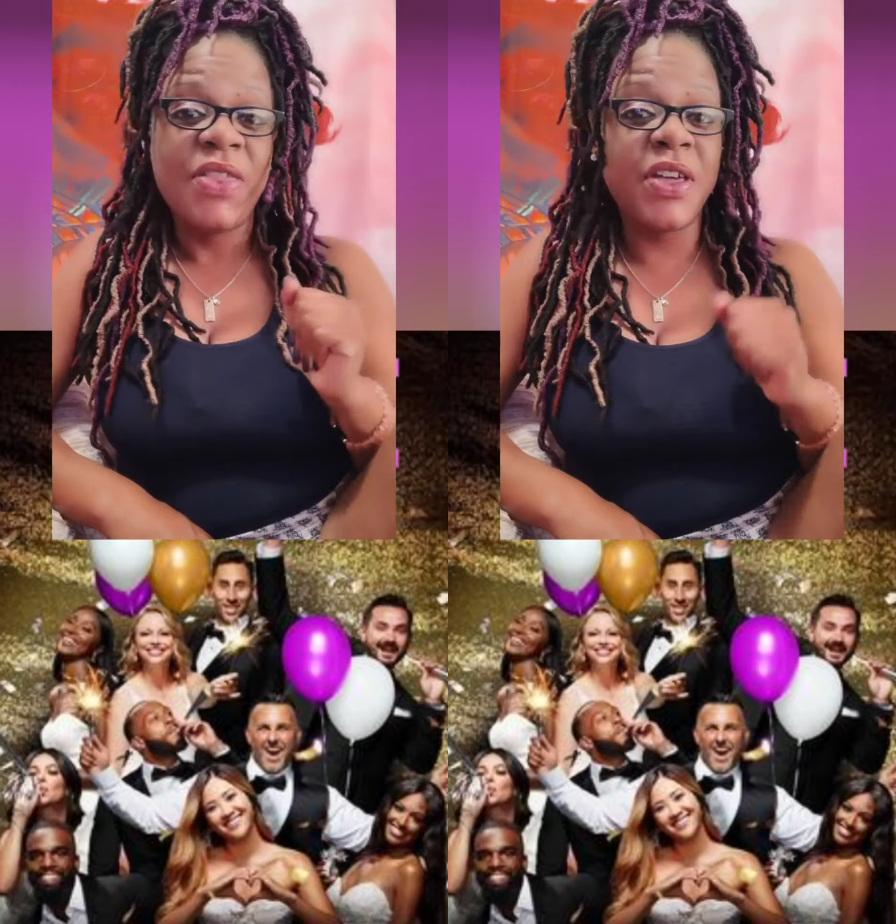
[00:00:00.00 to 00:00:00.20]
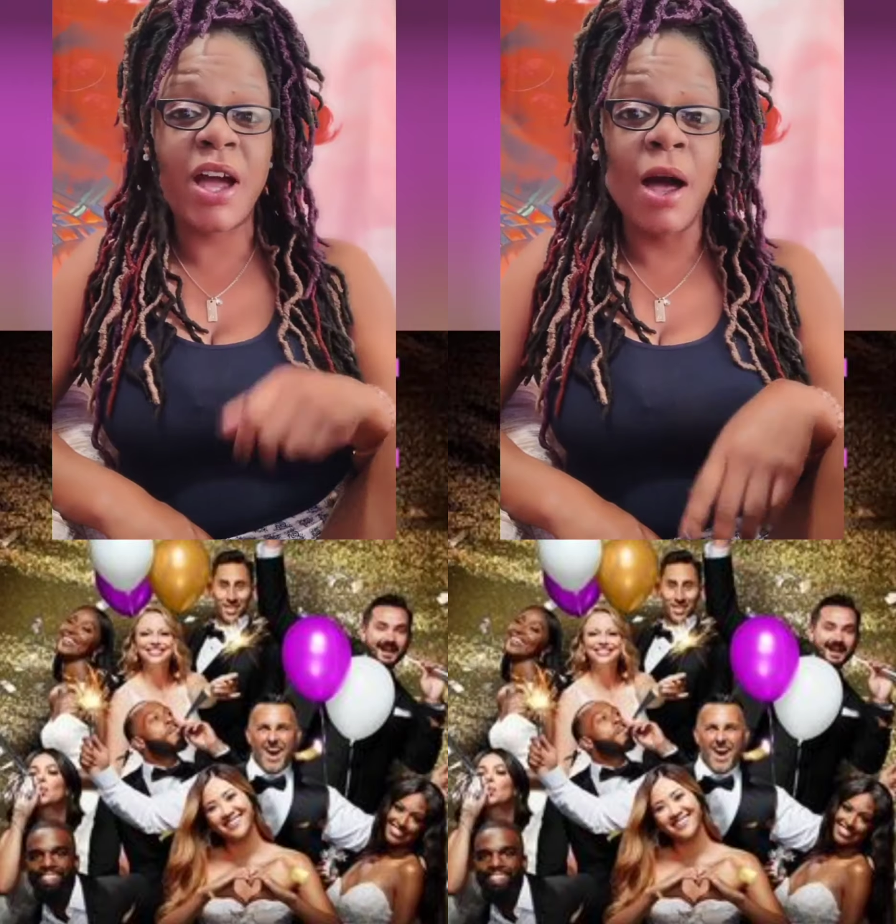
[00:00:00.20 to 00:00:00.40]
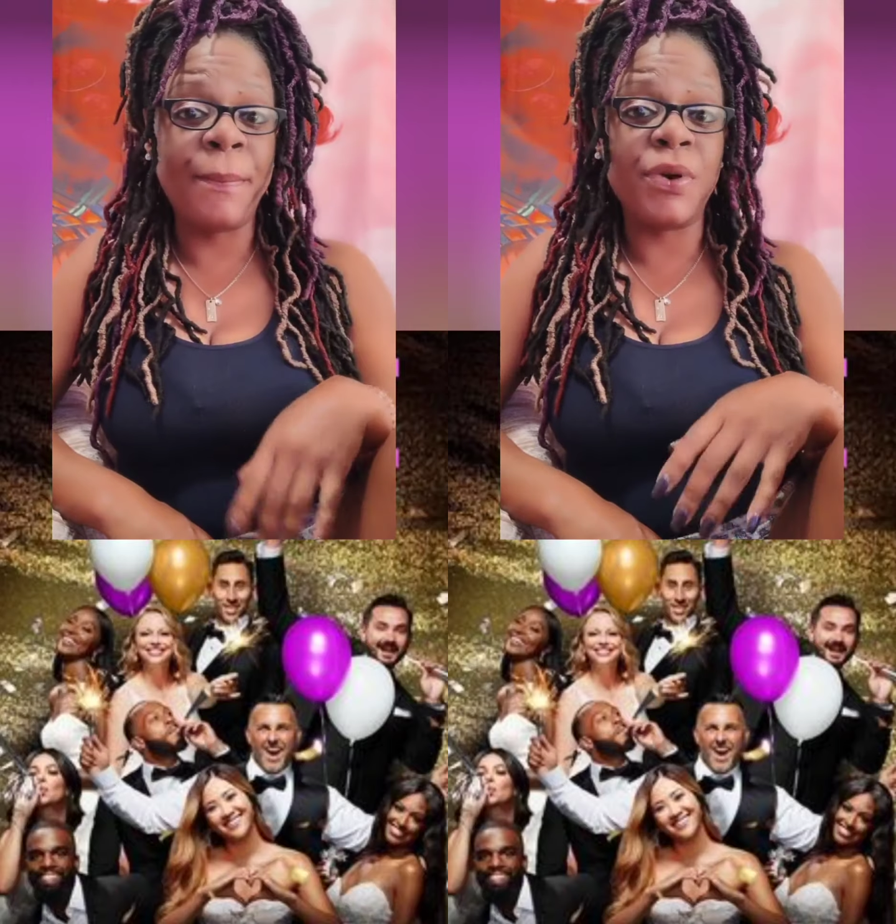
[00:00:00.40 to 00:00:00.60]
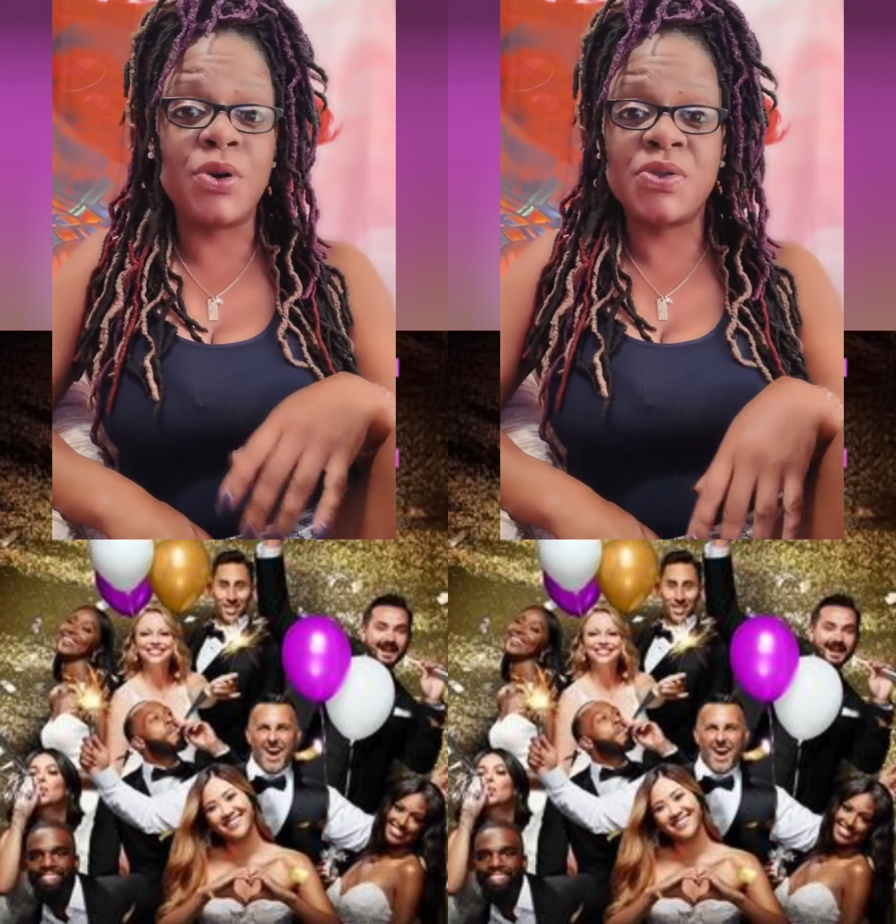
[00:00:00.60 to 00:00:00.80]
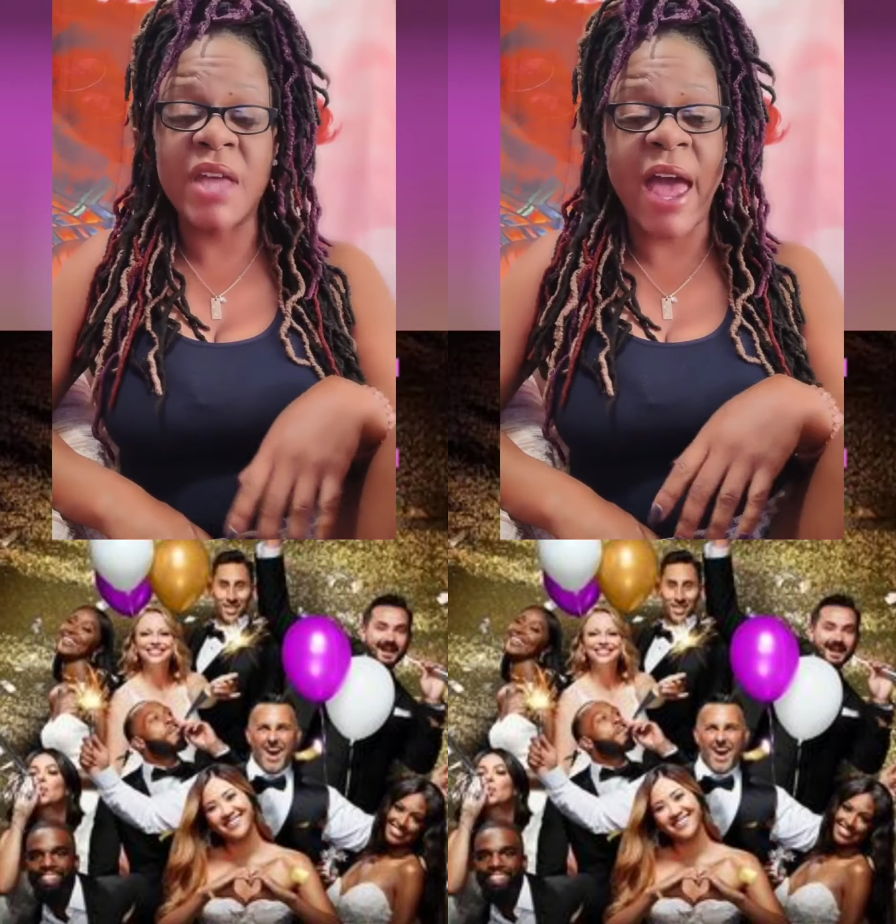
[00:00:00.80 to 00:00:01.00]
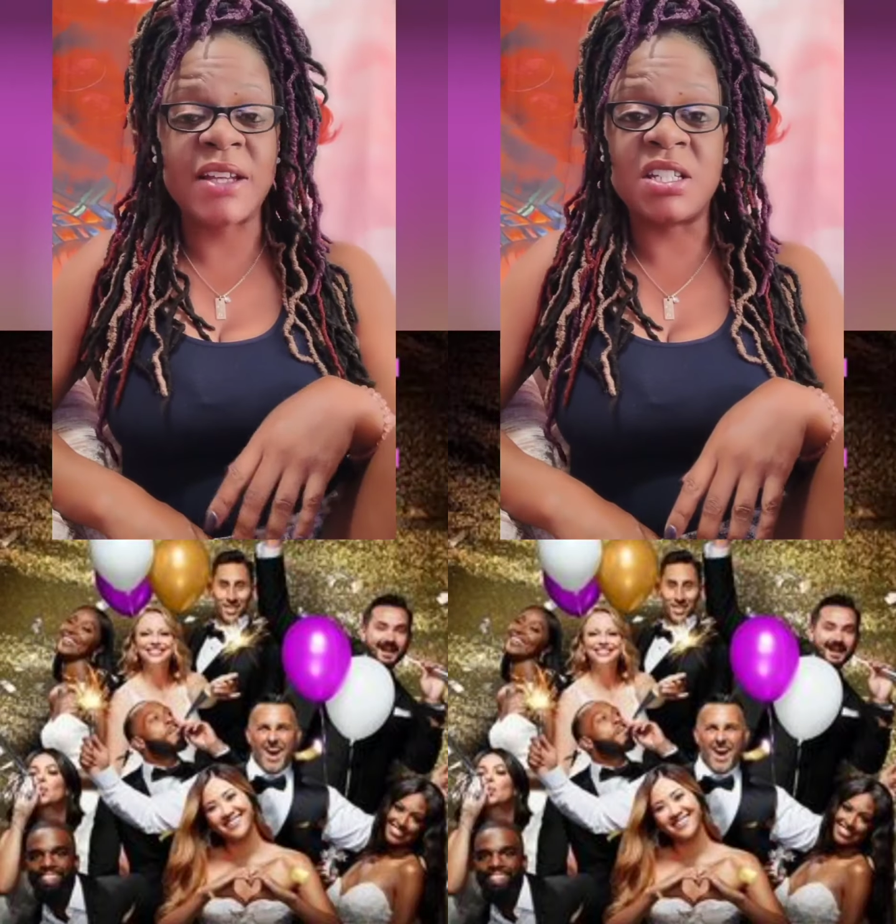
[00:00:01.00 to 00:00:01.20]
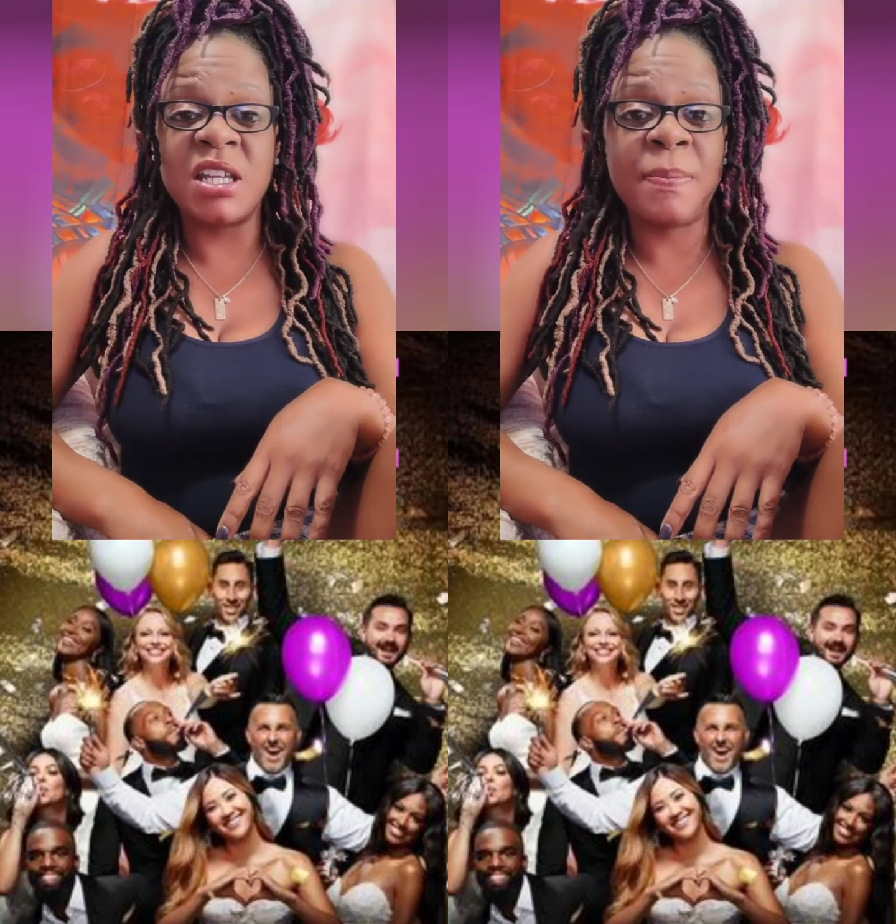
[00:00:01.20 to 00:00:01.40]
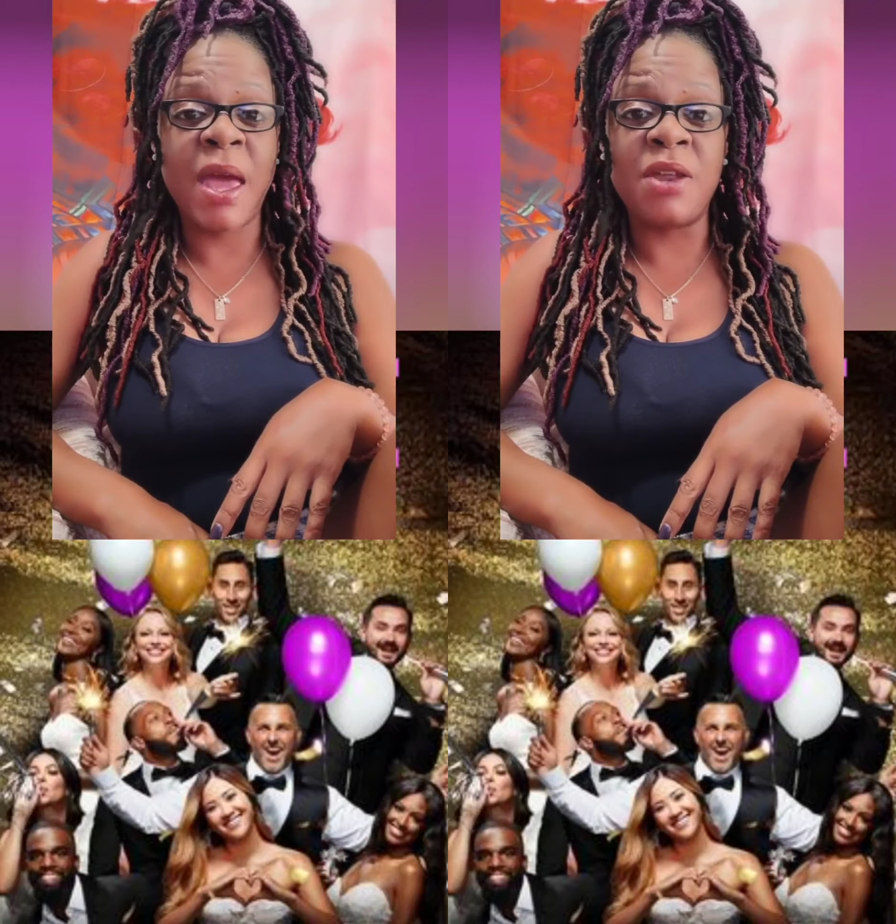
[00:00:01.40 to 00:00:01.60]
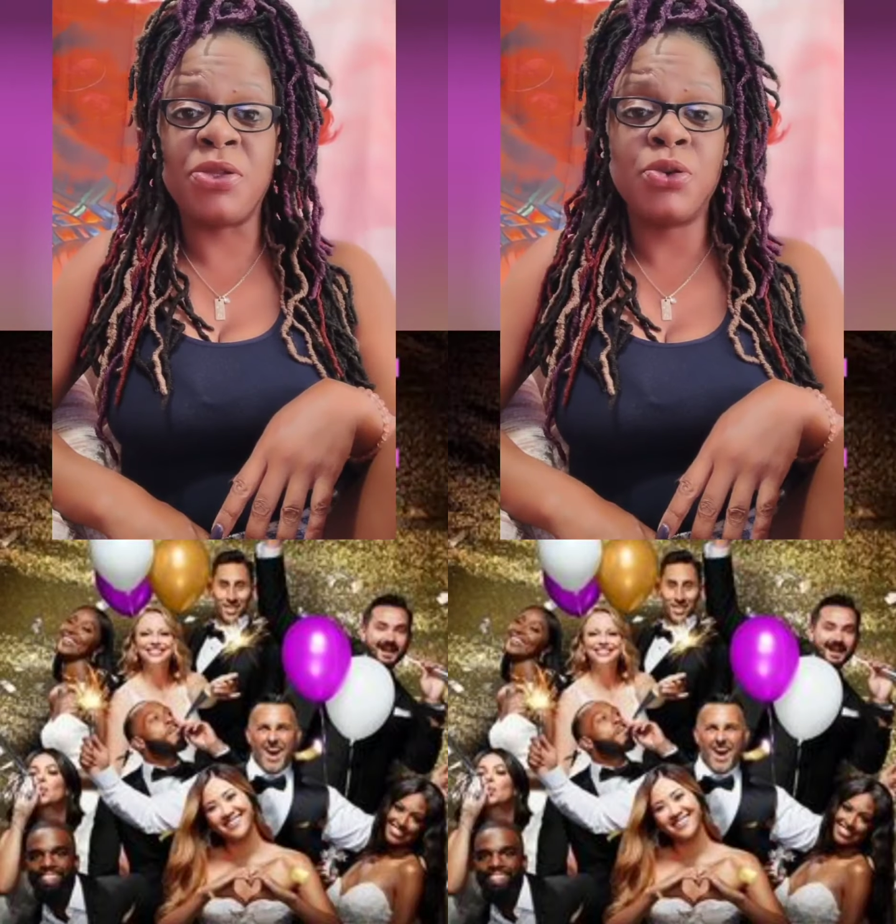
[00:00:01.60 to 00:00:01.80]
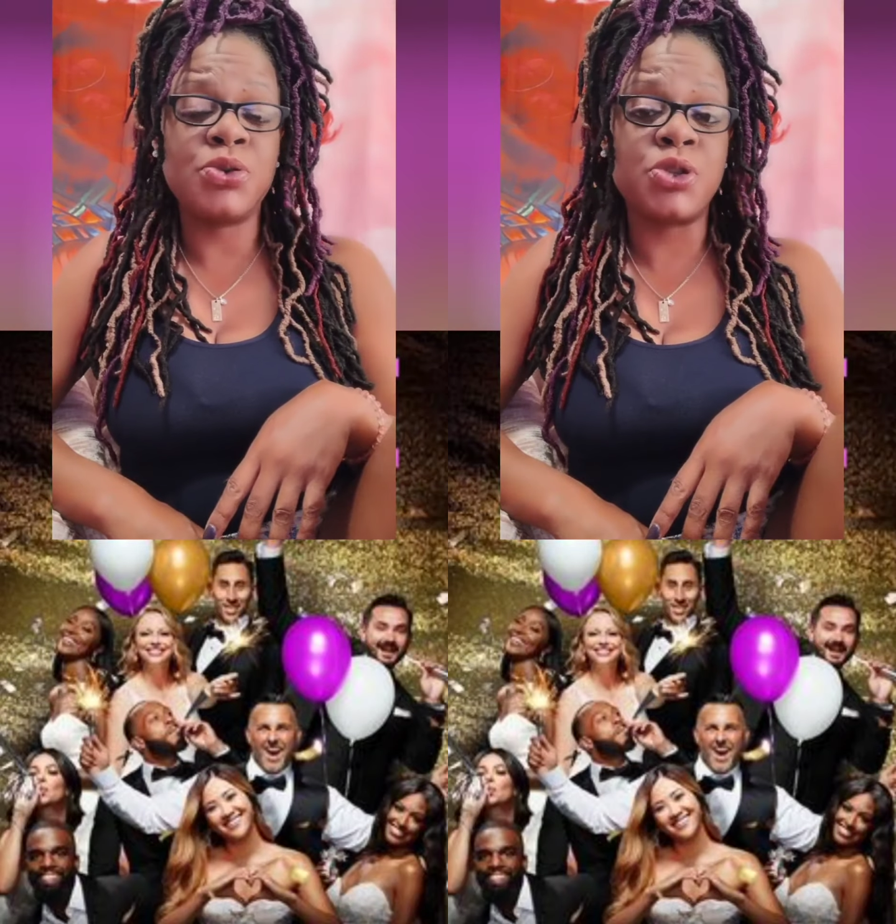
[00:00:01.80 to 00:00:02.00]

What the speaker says: the couples actually made it through.